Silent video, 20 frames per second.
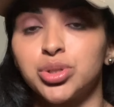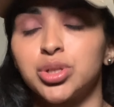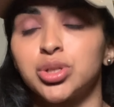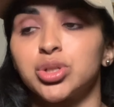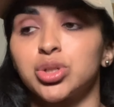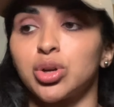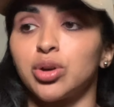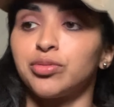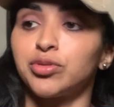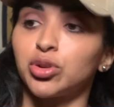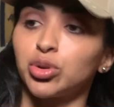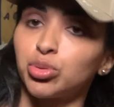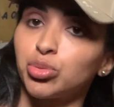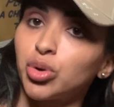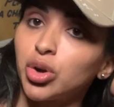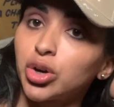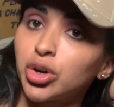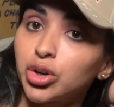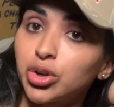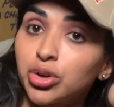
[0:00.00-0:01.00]
So if you
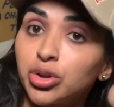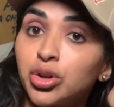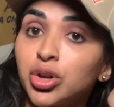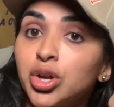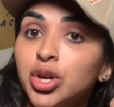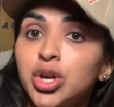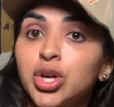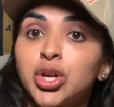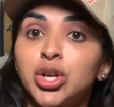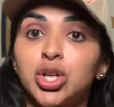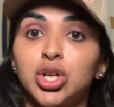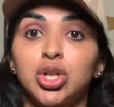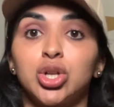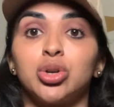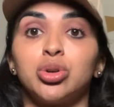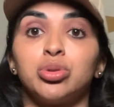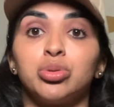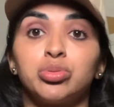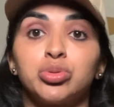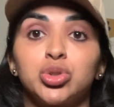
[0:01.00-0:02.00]
wanna, you know,